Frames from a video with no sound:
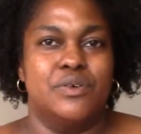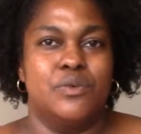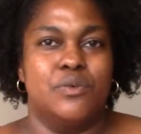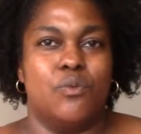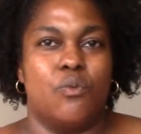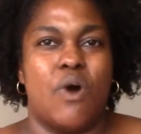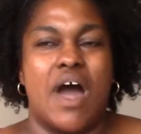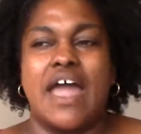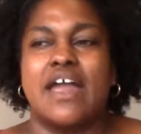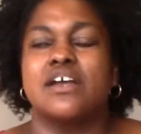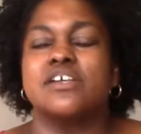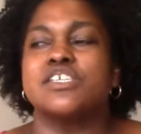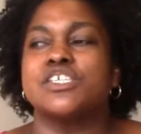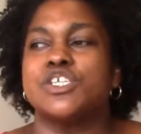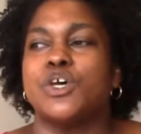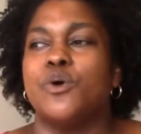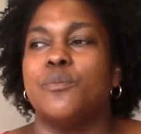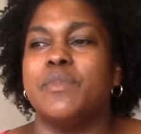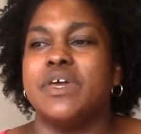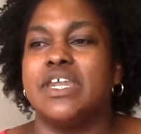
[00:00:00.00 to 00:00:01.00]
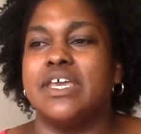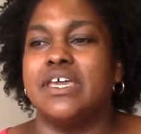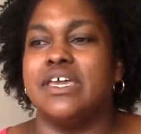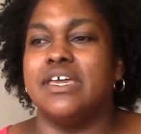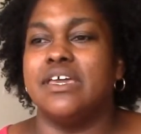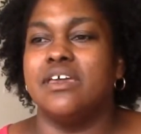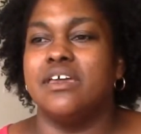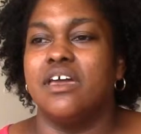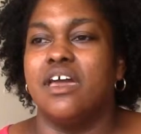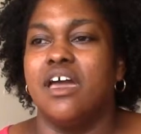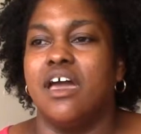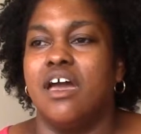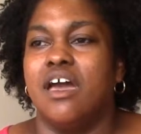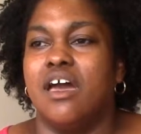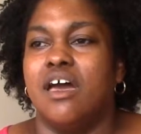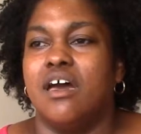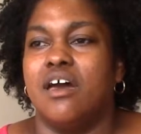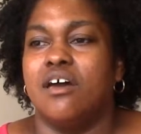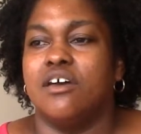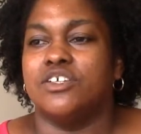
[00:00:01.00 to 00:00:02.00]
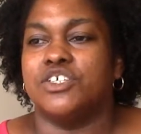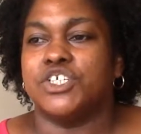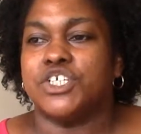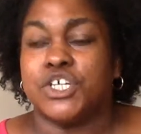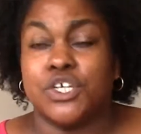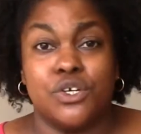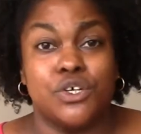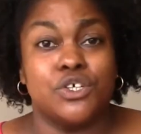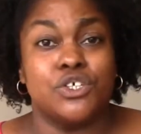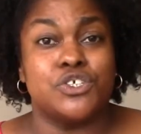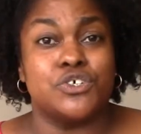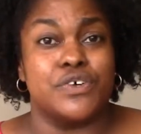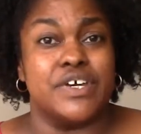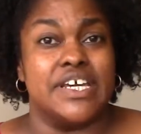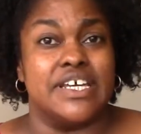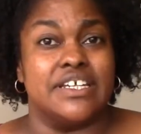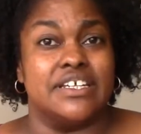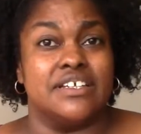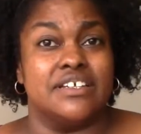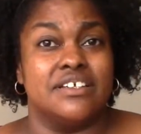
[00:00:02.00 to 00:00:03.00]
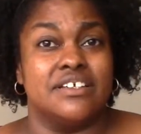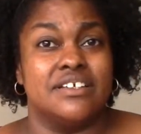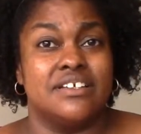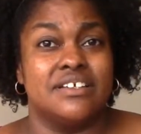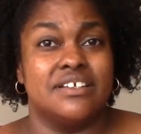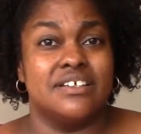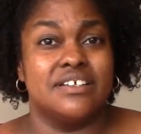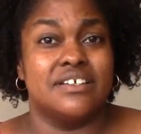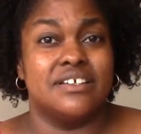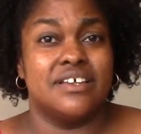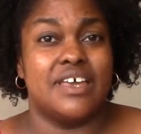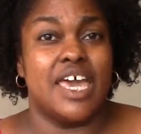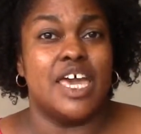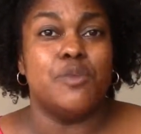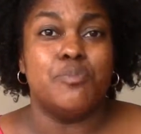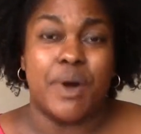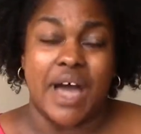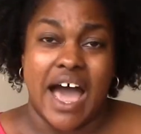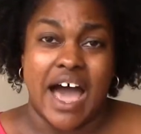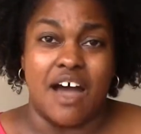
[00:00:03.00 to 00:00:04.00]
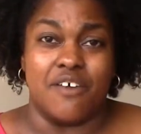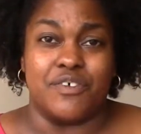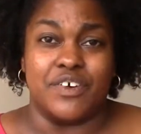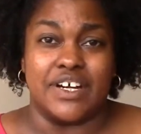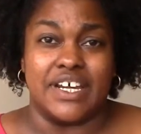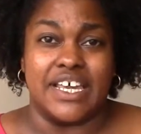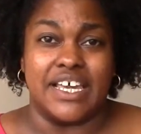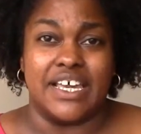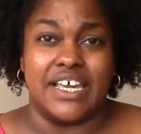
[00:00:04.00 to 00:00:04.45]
Why are so many children in poverty?